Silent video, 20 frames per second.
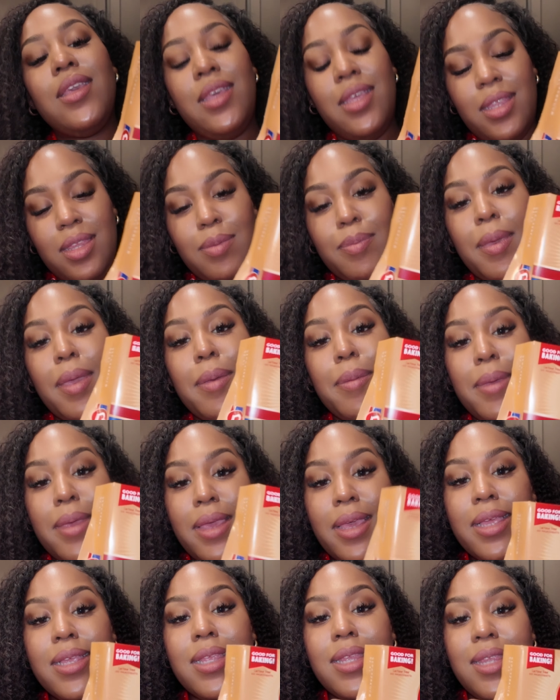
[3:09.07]
Yes,
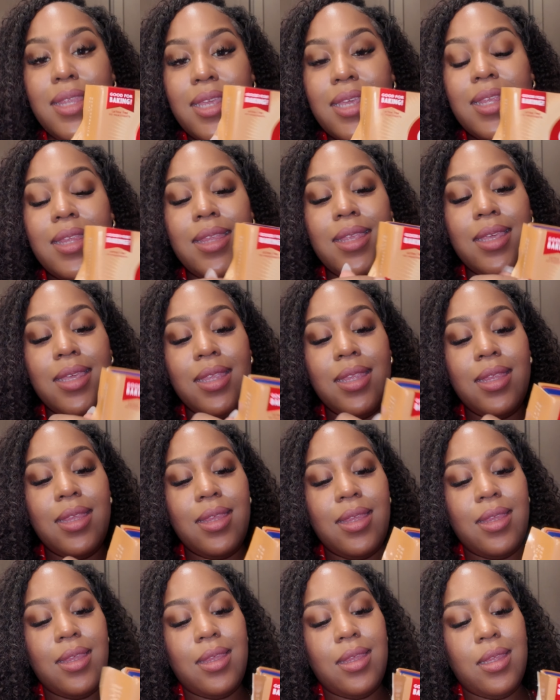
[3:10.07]
baby. Yes, yes,
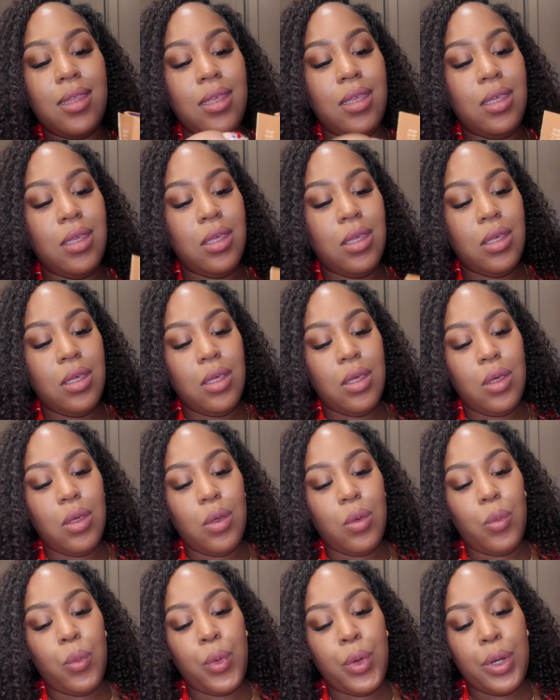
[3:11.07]
yes.
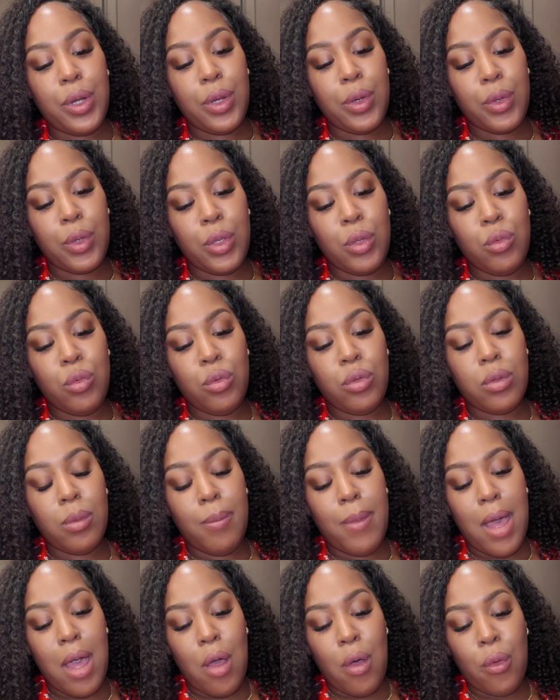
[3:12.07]
We're gonna use
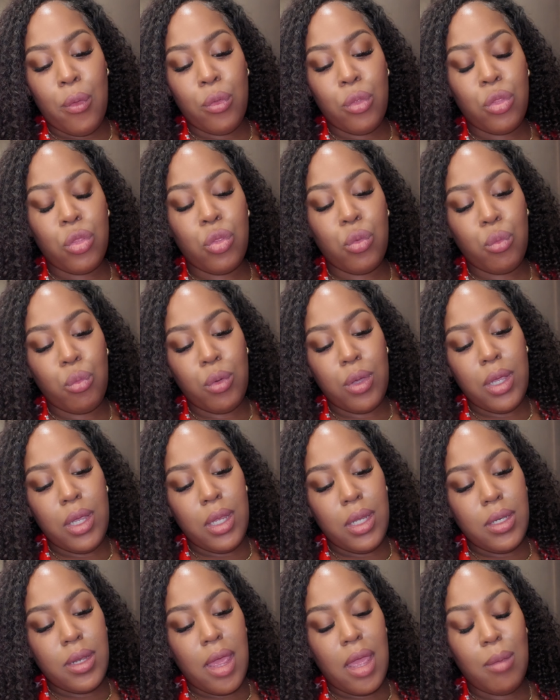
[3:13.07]
about
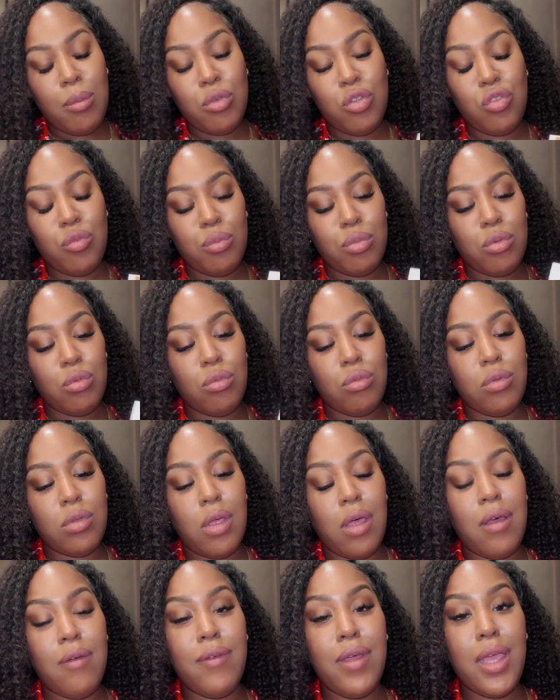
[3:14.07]
3 tablespoons
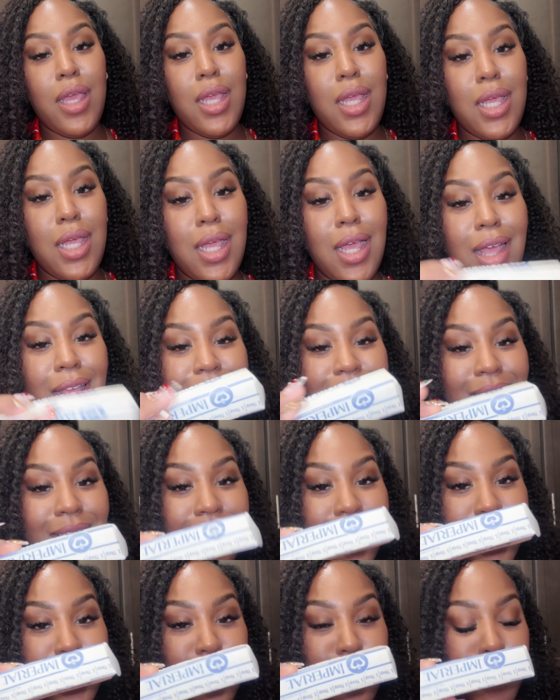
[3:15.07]
of a
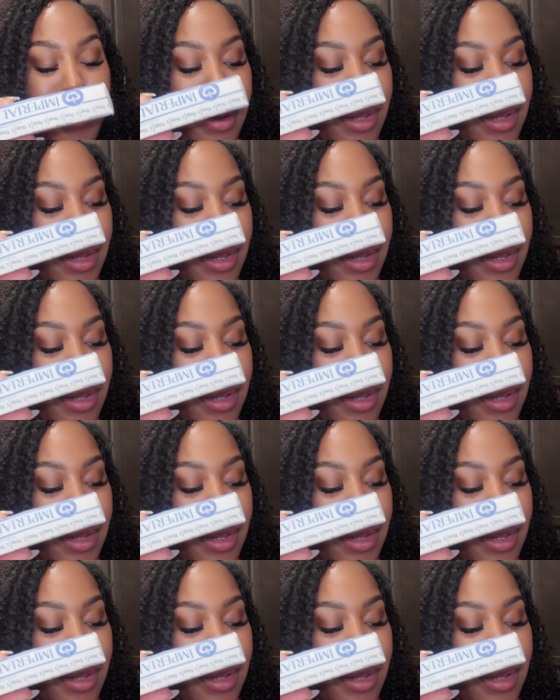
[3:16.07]
stick of